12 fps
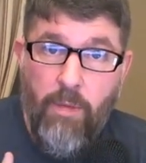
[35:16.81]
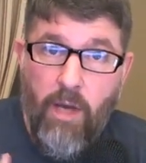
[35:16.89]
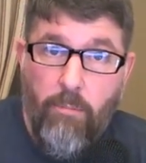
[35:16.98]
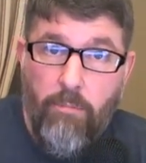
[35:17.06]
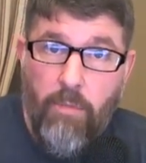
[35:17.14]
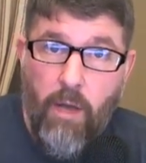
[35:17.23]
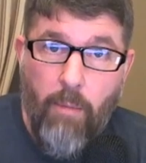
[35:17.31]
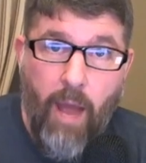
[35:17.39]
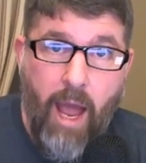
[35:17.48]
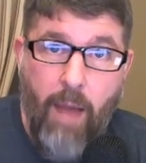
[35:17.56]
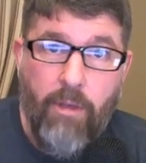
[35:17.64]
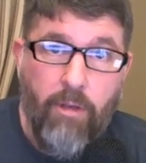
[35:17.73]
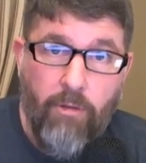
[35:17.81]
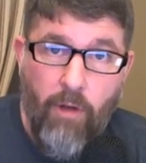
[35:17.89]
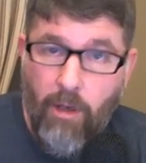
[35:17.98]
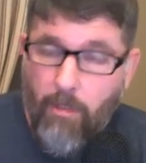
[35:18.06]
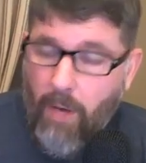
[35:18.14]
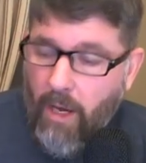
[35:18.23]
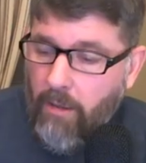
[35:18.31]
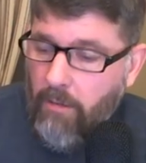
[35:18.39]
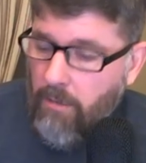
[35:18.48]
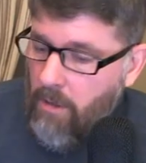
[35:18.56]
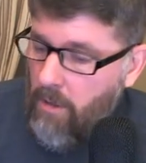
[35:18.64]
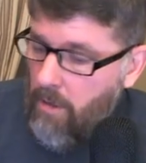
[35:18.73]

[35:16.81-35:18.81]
me up. I'm happy to talk about it.